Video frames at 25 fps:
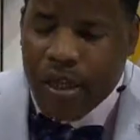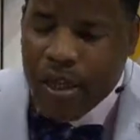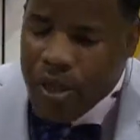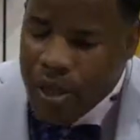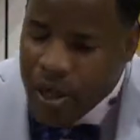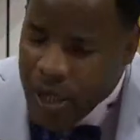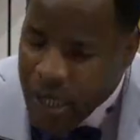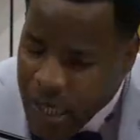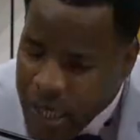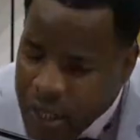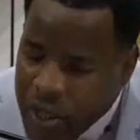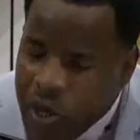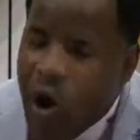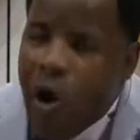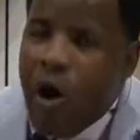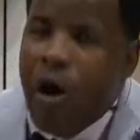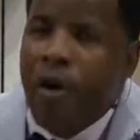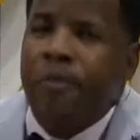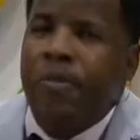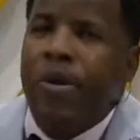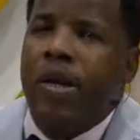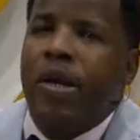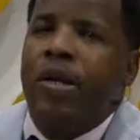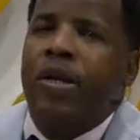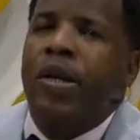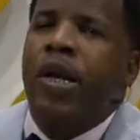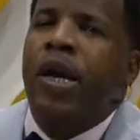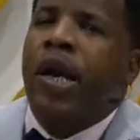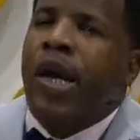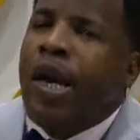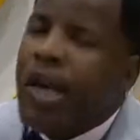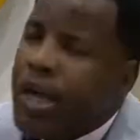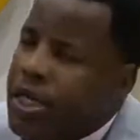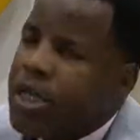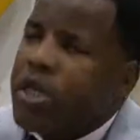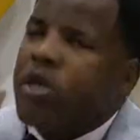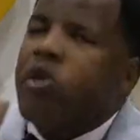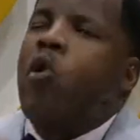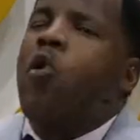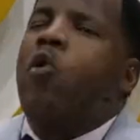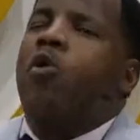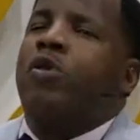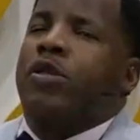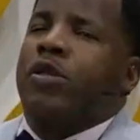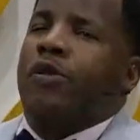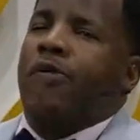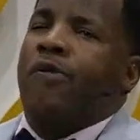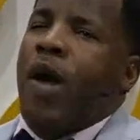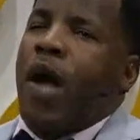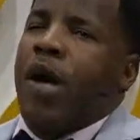determine his
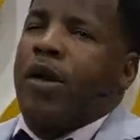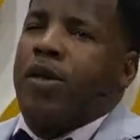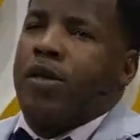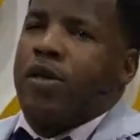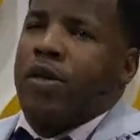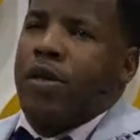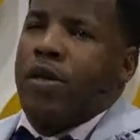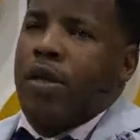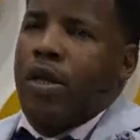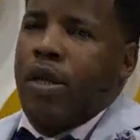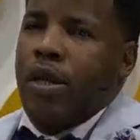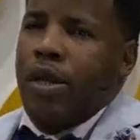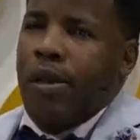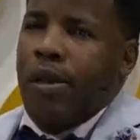course of action.